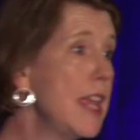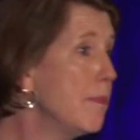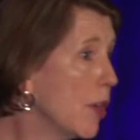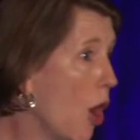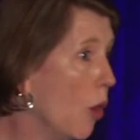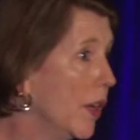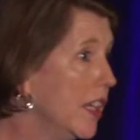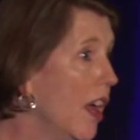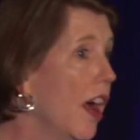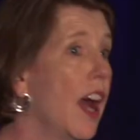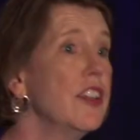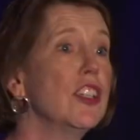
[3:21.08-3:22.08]
Keep
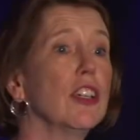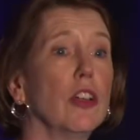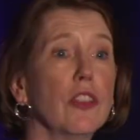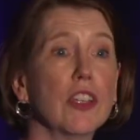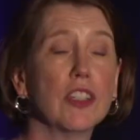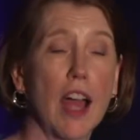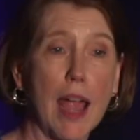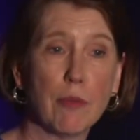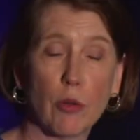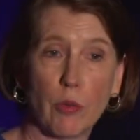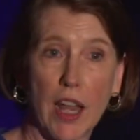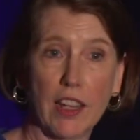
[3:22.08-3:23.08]
going until the
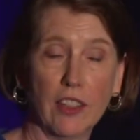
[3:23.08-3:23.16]
timer